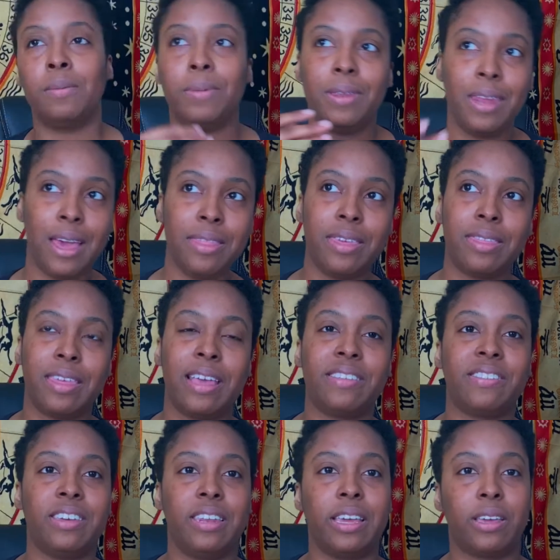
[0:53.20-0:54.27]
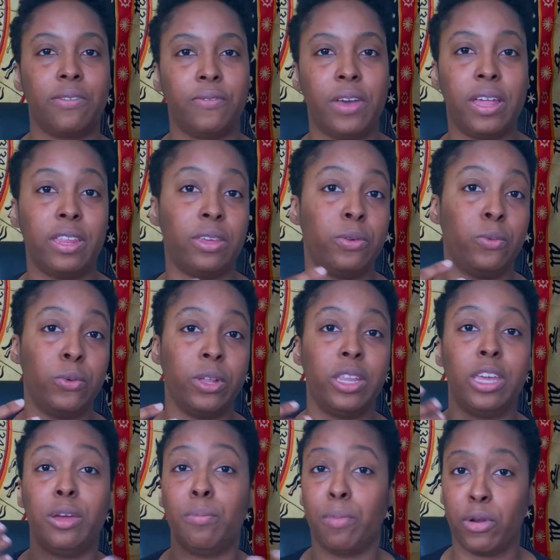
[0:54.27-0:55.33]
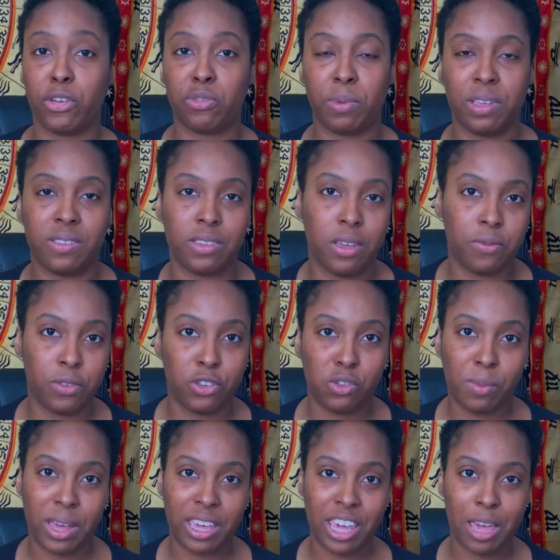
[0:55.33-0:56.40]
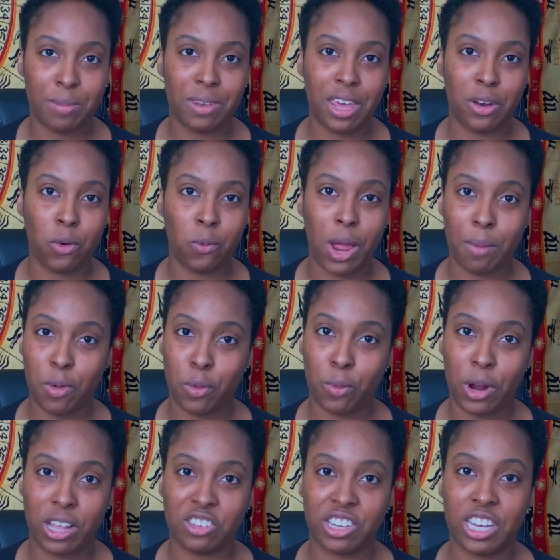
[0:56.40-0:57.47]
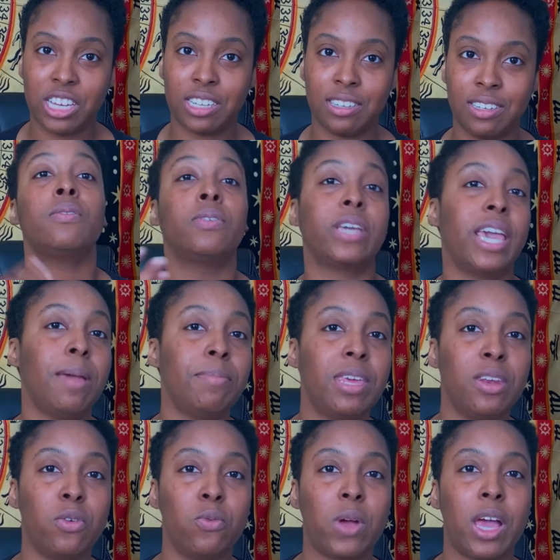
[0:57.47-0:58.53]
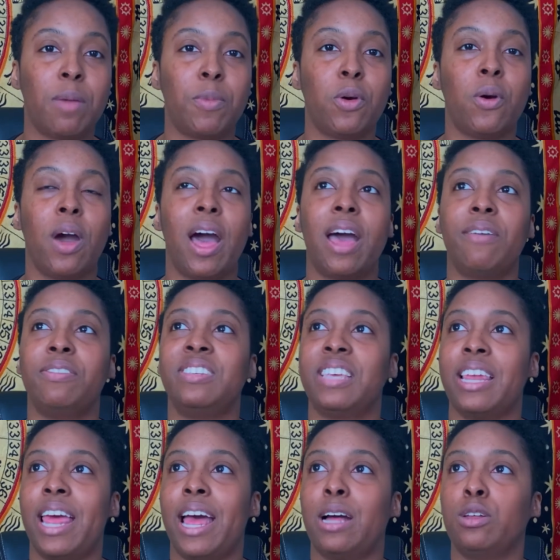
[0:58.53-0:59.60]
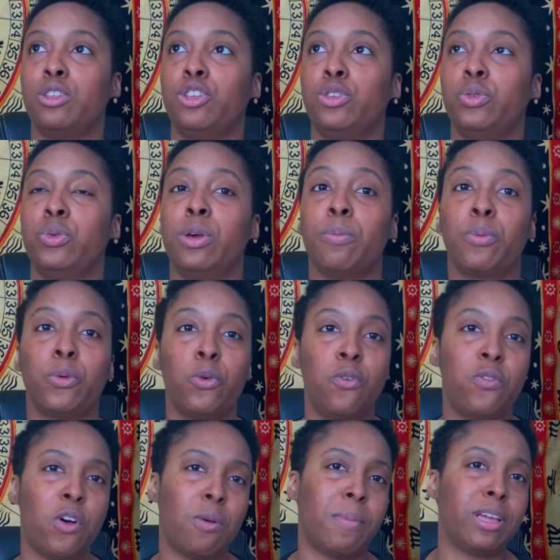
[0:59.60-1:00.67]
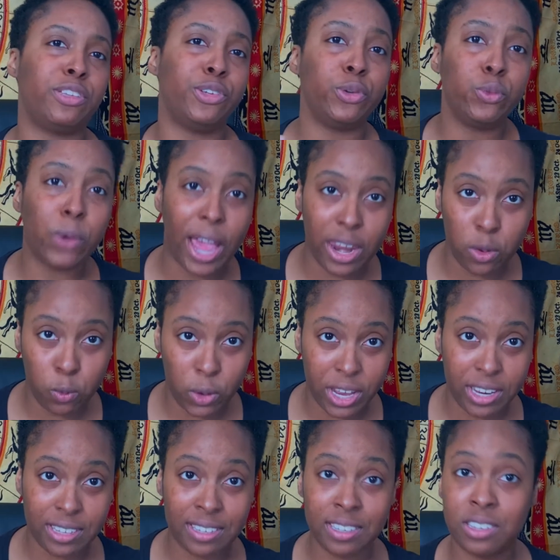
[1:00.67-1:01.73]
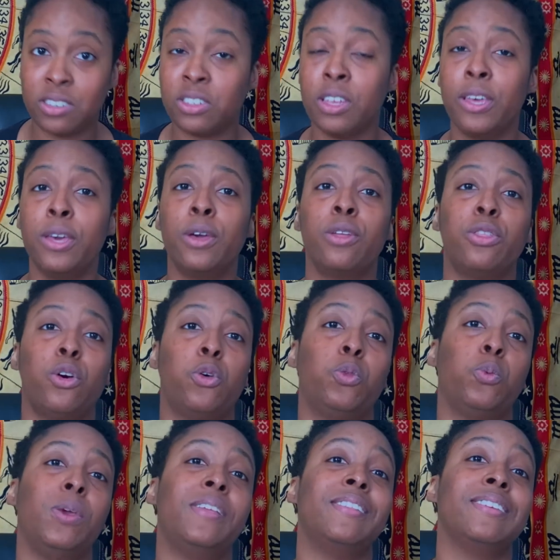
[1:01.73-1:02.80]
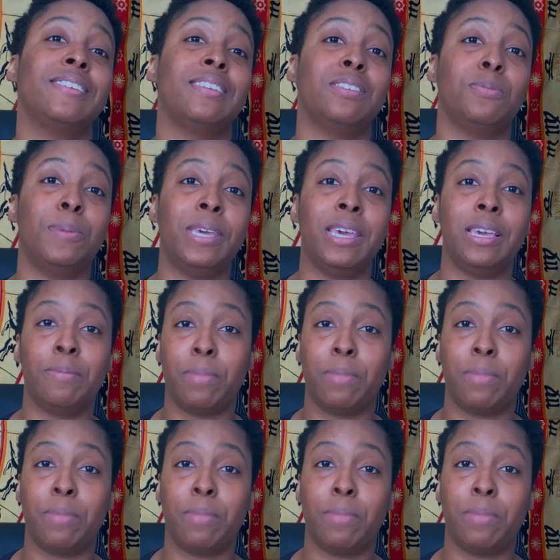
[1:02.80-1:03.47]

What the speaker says: now that that's done, I can finally really immerse myself into my Camp Nanowrimo project. For Camp Nanowrimo, I've set out to improve on my two writing weaknesses, those weaknesses being my